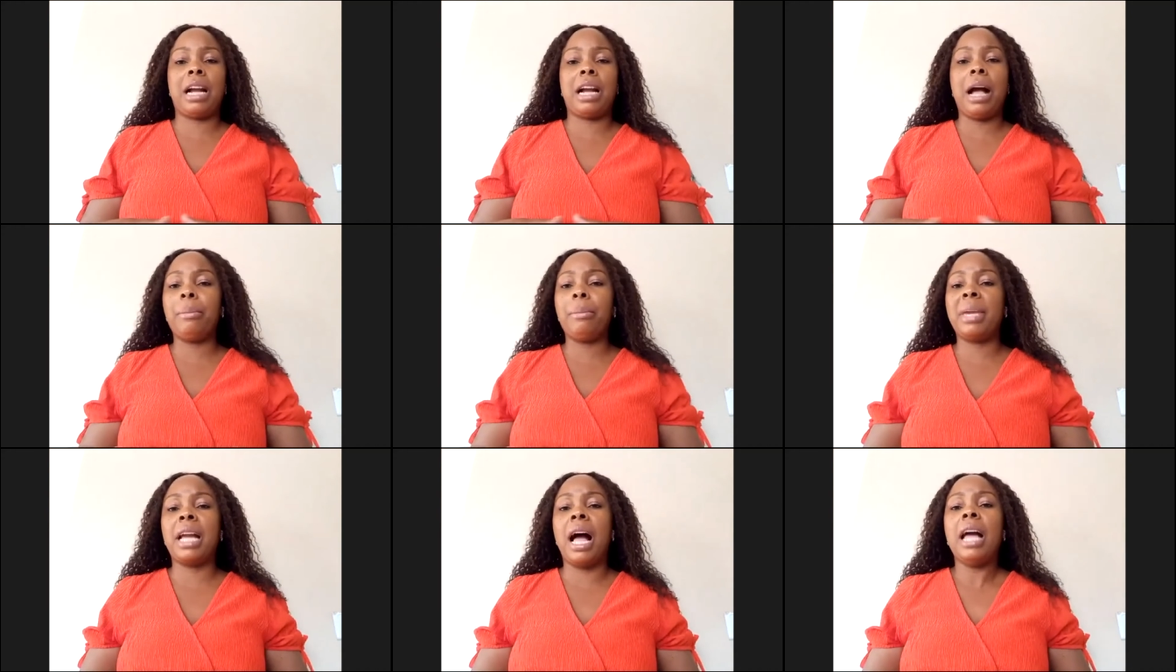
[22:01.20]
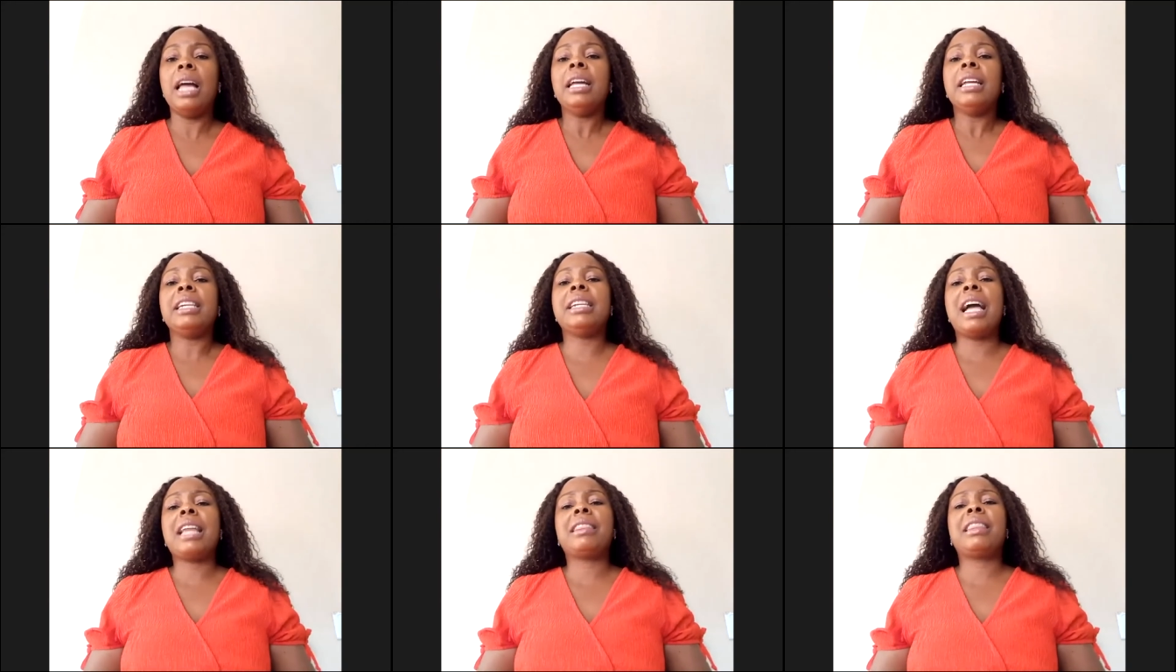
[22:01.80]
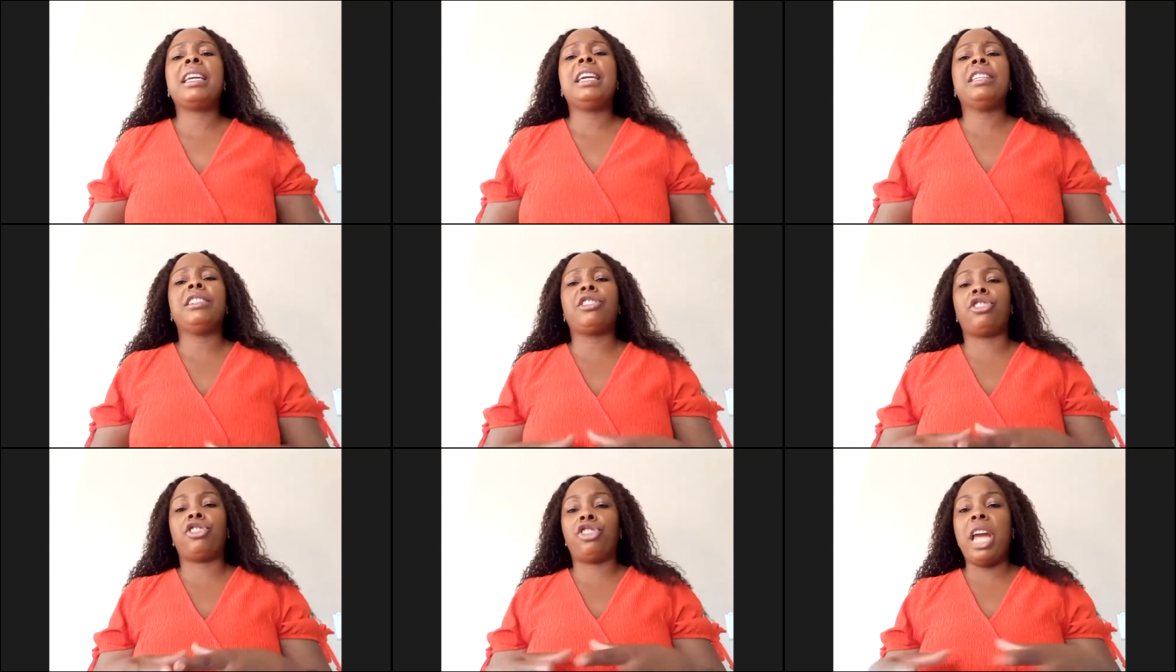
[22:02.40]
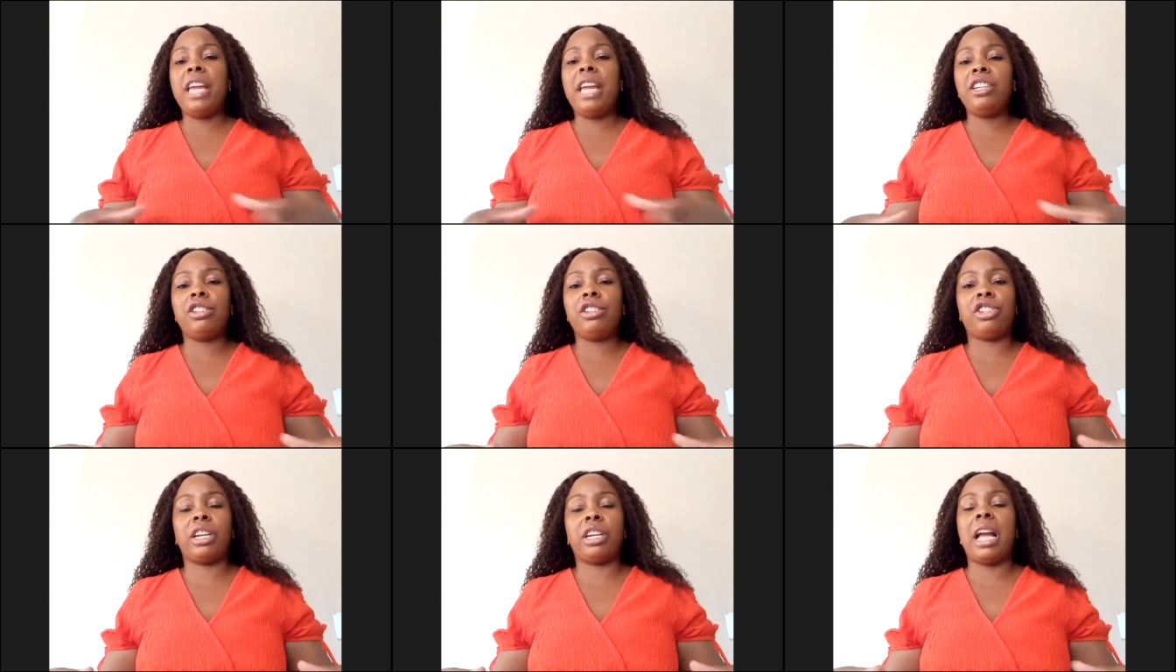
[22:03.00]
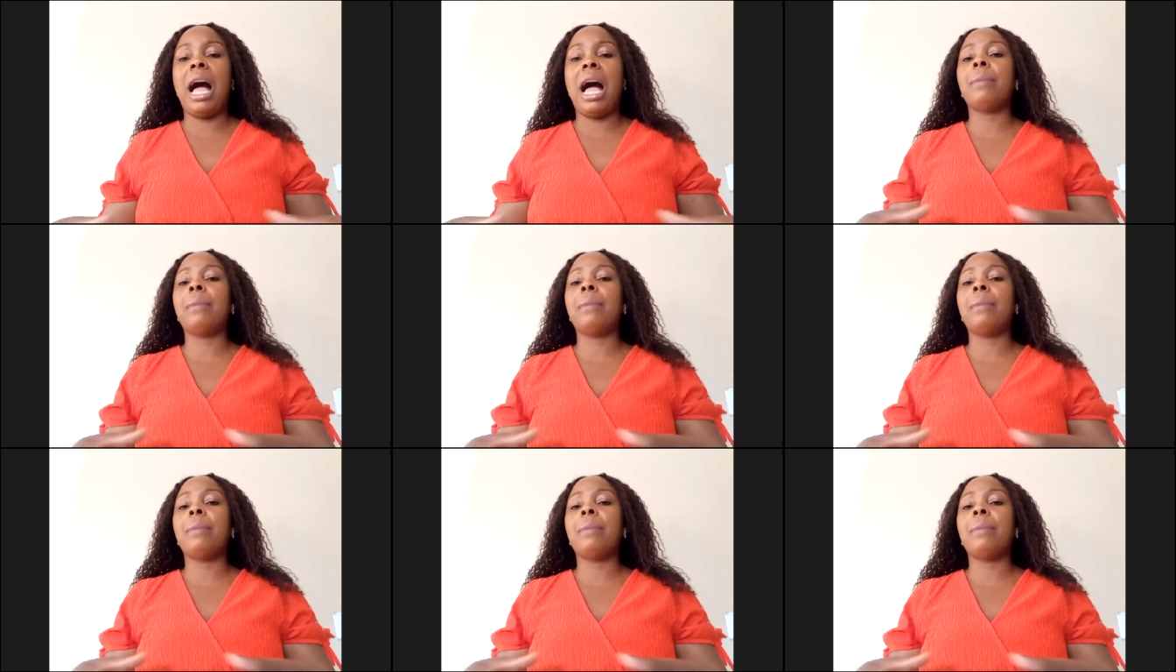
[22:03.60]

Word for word: coming, nothing is changing.